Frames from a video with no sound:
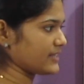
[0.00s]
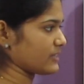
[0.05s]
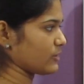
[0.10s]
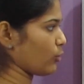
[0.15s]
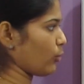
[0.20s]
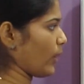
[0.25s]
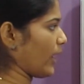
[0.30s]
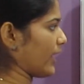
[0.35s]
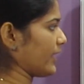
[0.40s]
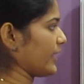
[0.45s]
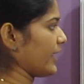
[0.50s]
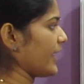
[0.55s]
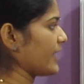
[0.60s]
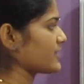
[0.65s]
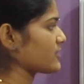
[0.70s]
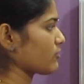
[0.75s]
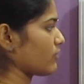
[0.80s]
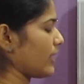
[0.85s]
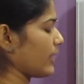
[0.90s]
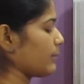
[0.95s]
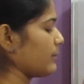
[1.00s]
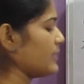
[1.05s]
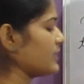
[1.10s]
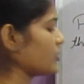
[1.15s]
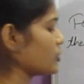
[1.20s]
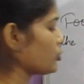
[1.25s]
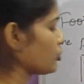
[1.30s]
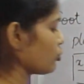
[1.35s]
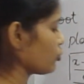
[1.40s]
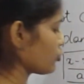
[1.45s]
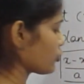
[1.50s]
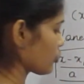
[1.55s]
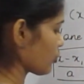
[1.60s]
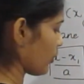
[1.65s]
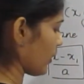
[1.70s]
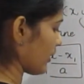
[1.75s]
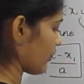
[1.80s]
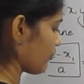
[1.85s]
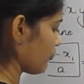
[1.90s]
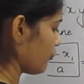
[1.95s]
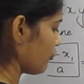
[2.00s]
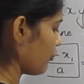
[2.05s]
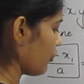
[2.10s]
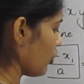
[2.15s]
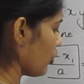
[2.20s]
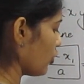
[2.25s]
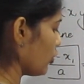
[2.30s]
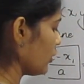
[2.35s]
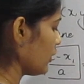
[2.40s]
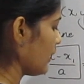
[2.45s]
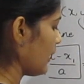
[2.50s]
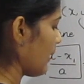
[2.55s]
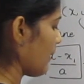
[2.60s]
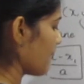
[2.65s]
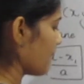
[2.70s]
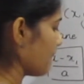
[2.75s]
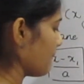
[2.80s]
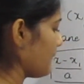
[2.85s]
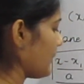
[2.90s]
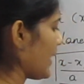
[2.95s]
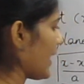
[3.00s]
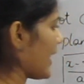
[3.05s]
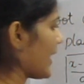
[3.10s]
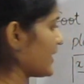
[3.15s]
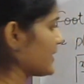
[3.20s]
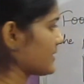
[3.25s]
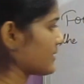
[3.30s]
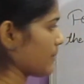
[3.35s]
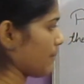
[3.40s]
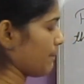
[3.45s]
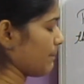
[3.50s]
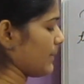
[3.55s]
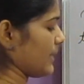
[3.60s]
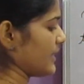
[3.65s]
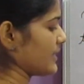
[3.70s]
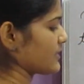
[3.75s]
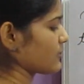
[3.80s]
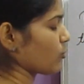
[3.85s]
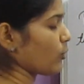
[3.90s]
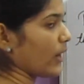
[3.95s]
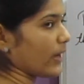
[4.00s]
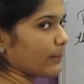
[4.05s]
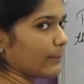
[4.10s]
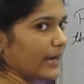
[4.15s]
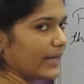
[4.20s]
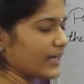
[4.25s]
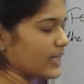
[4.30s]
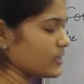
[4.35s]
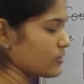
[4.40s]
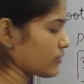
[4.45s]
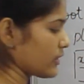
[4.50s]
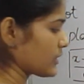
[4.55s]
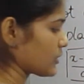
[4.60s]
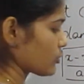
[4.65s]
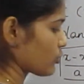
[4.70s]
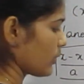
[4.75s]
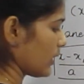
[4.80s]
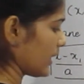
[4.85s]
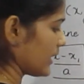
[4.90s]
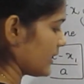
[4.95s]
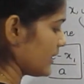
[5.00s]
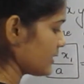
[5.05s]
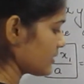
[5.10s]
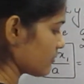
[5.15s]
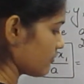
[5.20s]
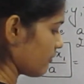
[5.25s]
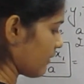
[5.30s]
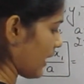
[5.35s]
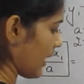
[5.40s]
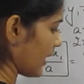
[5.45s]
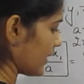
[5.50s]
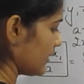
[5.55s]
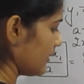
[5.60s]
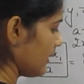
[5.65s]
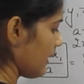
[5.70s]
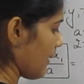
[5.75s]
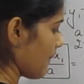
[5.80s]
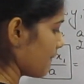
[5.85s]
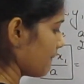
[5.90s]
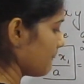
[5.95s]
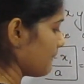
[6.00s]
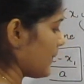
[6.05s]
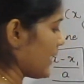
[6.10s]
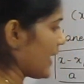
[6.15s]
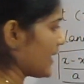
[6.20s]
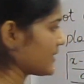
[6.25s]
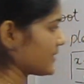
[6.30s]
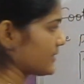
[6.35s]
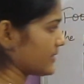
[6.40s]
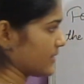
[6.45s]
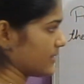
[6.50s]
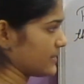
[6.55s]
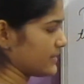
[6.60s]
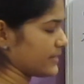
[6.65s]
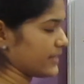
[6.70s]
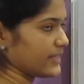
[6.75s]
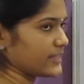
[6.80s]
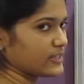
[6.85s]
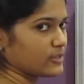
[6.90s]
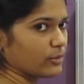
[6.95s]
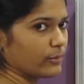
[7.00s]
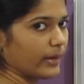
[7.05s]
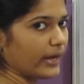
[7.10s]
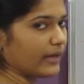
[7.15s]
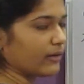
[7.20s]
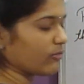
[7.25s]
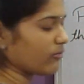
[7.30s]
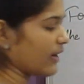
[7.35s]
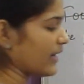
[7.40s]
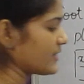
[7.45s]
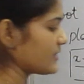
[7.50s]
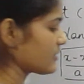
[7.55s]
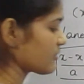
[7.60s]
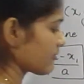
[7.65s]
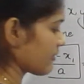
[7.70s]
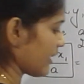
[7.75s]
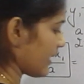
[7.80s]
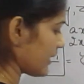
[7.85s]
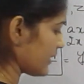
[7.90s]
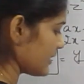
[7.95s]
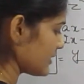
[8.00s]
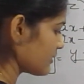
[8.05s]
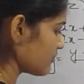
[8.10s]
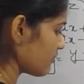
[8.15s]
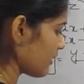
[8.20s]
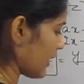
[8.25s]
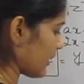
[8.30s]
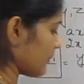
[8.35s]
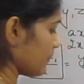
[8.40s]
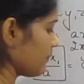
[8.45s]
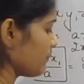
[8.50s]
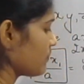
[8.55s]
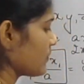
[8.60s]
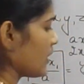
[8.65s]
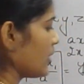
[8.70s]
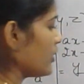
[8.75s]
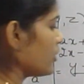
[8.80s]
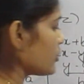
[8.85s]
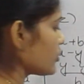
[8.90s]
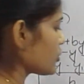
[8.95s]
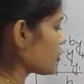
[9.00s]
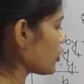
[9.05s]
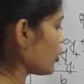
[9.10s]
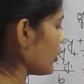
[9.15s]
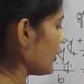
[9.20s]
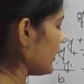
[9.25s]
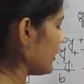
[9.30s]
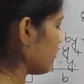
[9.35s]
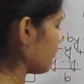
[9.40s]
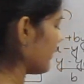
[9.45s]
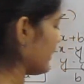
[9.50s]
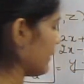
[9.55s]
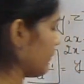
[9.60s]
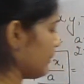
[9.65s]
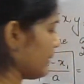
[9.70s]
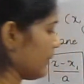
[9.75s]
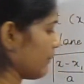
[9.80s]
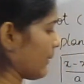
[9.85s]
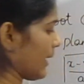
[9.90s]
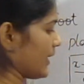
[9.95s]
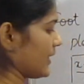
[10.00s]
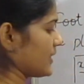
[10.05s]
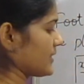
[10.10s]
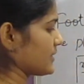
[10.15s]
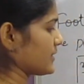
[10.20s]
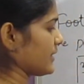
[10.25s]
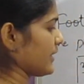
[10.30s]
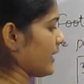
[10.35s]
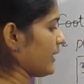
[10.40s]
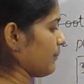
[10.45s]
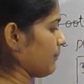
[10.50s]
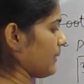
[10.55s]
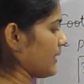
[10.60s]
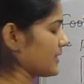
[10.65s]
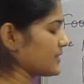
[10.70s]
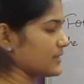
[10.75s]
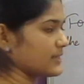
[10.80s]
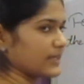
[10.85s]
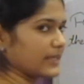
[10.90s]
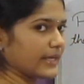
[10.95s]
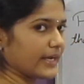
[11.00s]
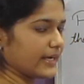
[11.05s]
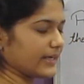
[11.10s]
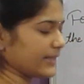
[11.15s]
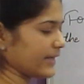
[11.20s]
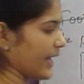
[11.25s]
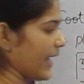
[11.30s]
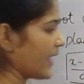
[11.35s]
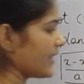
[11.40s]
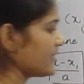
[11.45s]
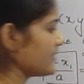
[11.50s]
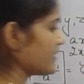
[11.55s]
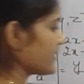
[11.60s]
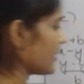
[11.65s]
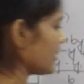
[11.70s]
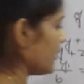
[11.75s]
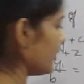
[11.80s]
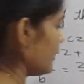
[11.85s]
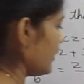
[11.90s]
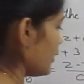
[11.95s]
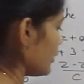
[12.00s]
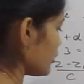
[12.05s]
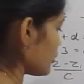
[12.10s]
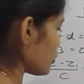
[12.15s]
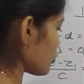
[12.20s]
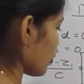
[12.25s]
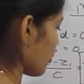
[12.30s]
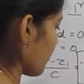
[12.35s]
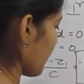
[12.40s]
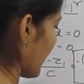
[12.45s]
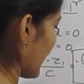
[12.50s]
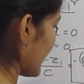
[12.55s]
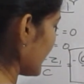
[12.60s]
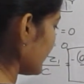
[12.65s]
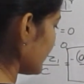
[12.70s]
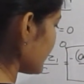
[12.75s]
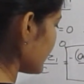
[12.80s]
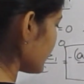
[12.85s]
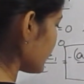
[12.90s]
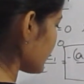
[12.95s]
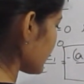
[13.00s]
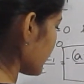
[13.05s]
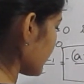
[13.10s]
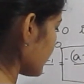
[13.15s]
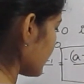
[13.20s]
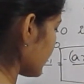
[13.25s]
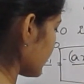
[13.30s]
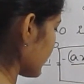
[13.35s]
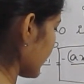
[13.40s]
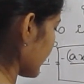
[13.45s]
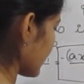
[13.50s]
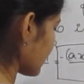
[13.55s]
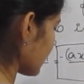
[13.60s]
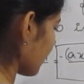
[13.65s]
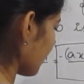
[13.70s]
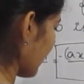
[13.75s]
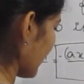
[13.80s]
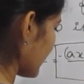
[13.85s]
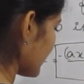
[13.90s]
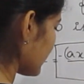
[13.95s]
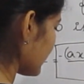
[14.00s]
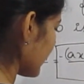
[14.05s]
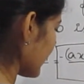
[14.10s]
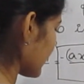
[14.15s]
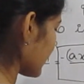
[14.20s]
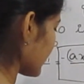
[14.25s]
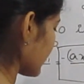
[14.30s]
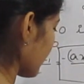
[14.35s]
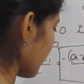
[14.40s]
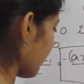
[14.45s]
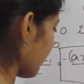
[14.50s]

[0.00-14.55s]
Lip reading: square means 2 square, 4 plus b square, minus 1 square is 1 plus c square, 1 square is 1. So it will be minus 3 and plus 3 get cancelled. So minus 6 by 6.